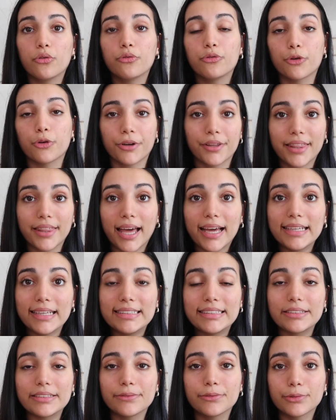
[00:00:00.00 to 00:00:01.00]
For
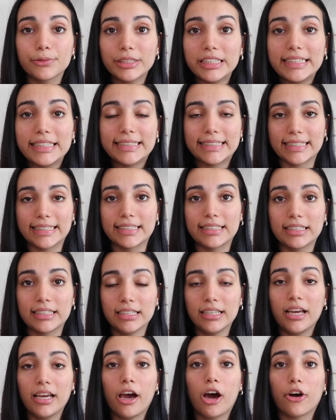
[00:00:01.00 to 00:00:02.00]
that
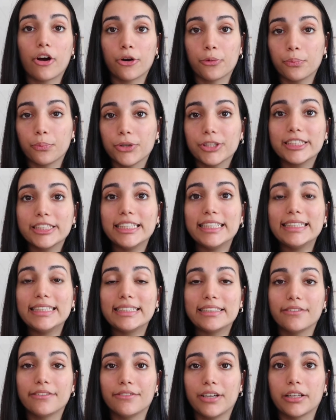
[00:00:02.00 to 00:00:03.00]
reason, our bodies
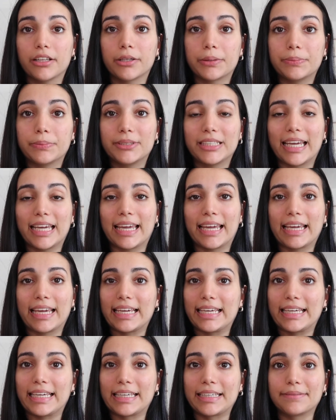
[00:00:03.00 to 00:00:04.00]
developed
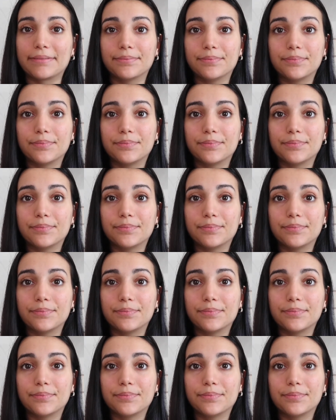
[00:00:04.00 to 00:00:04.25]
a